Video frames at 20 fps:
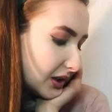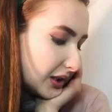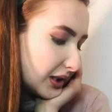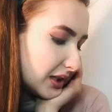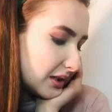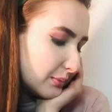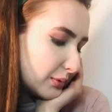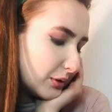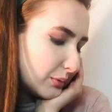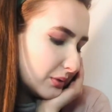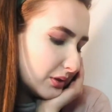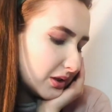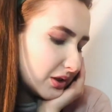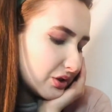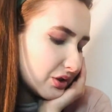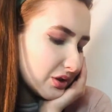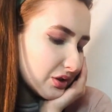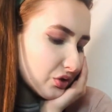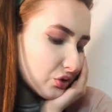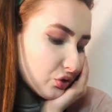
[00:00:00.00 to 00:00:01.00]
at the moment I
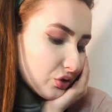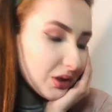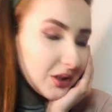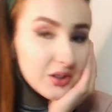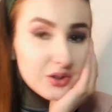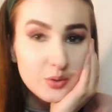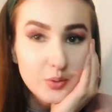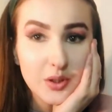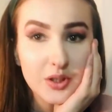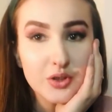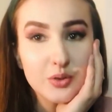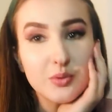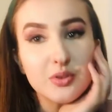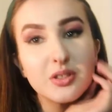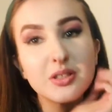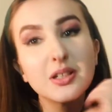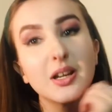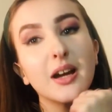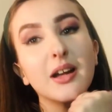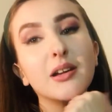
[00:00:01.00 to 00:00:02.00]
just drink squash, which
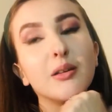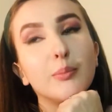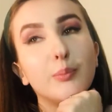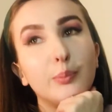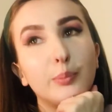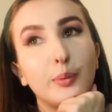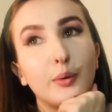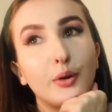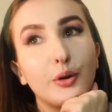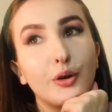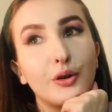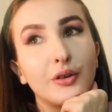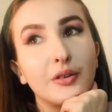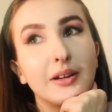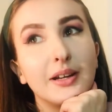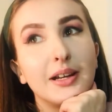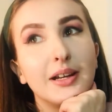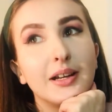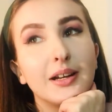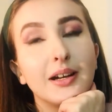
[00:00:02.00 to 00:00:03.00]
is kind of
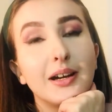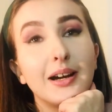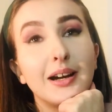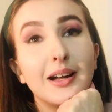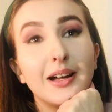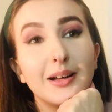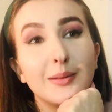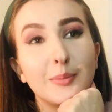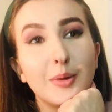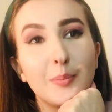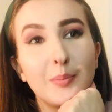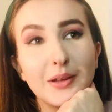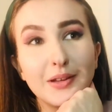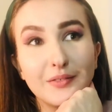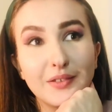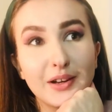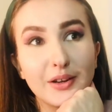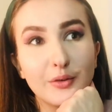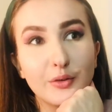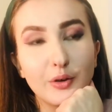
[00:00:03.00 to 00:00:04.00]
boring. I'm a big
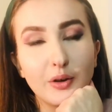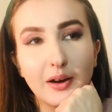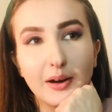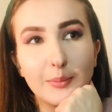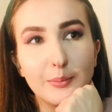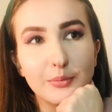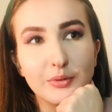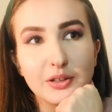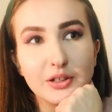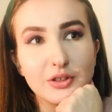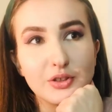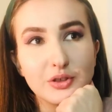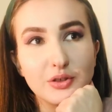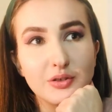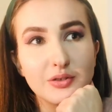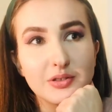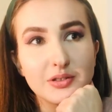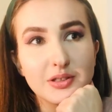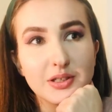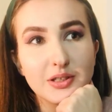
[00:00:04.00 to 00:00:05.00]
fan of cranberry
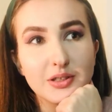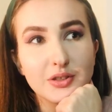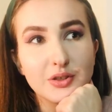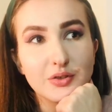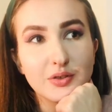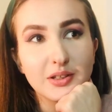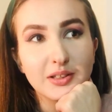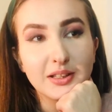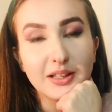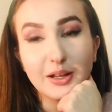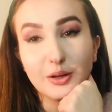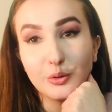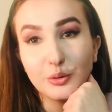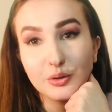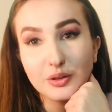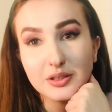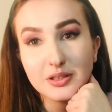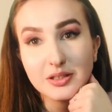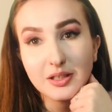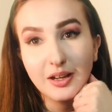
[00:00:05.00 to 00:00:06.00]
juice, I used to drink that all
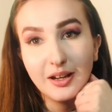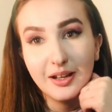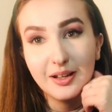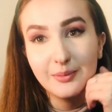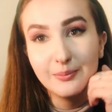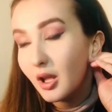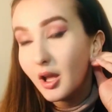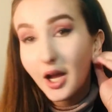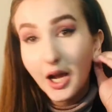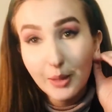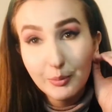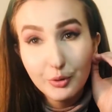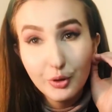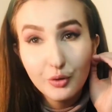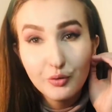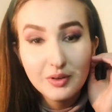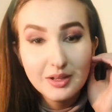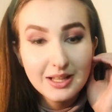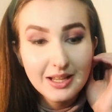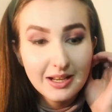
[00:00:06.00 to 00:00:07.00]
the time. I'm
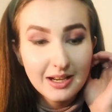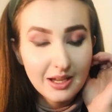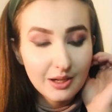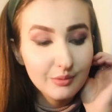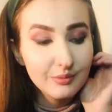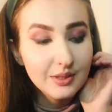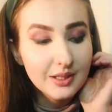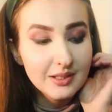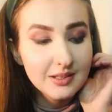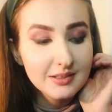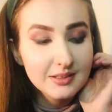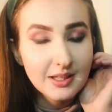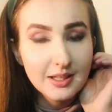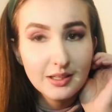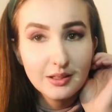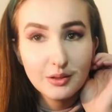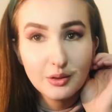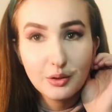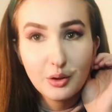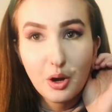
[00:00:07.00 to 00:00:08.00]
not really allowed things
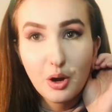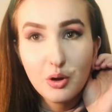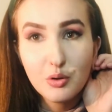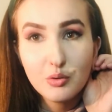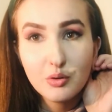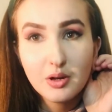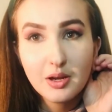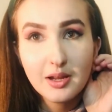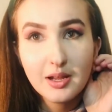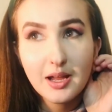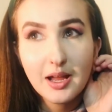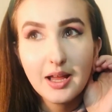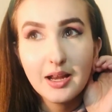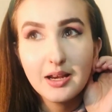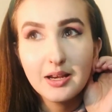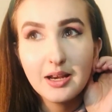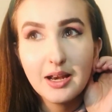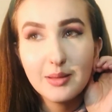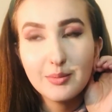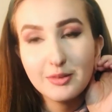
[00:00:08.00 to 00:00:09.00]
like Coke
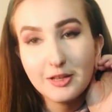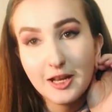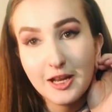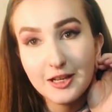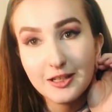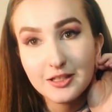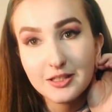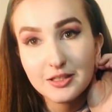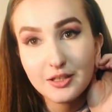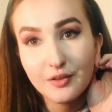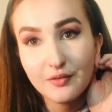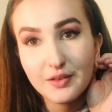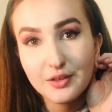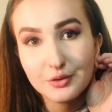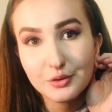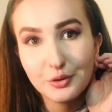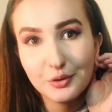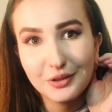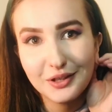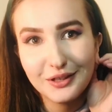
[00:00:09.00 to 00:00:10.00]
and lemonade and stuff that's
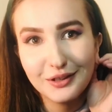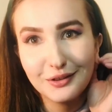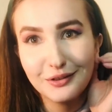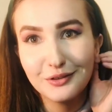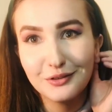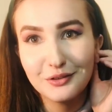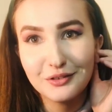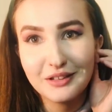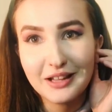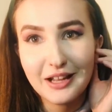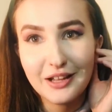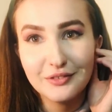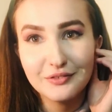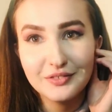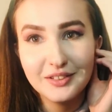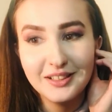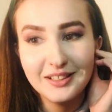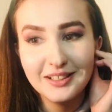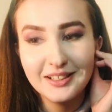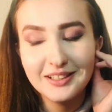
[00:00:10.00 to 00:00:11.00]
got like a lot of
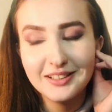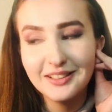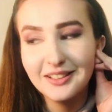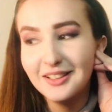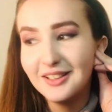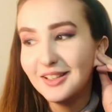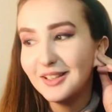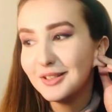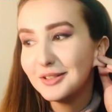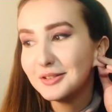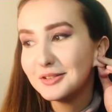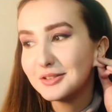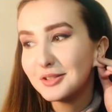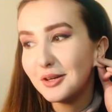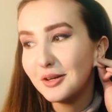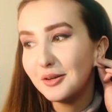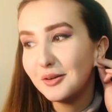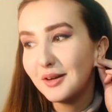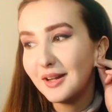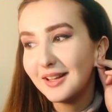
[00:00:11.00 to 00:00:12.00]
caffeine in,
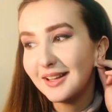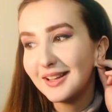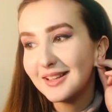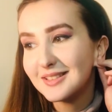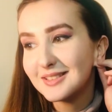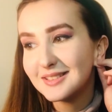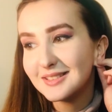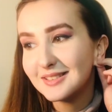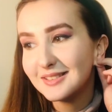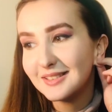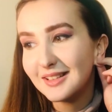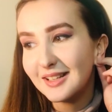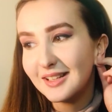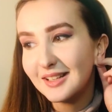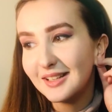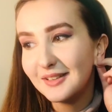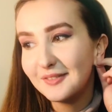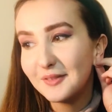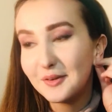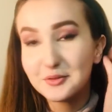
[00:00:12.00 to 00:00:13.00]
so I guess
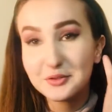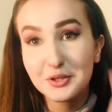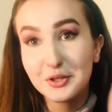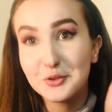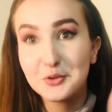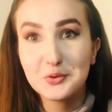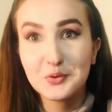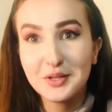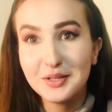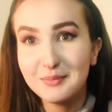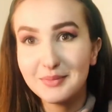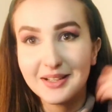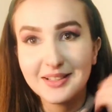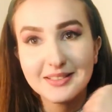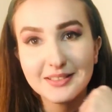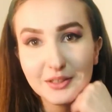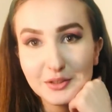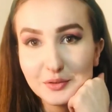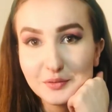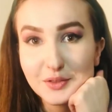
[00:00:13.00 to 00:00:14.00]
like if I was going to treat
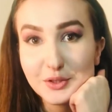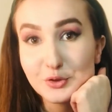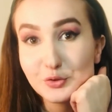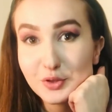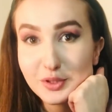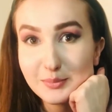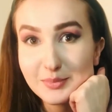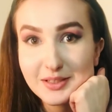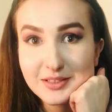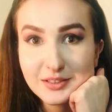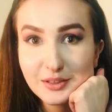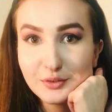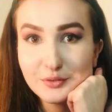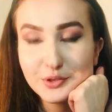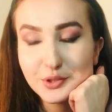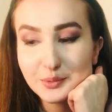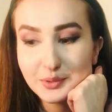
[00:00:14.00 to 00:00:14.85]
myself, I'd treat myself to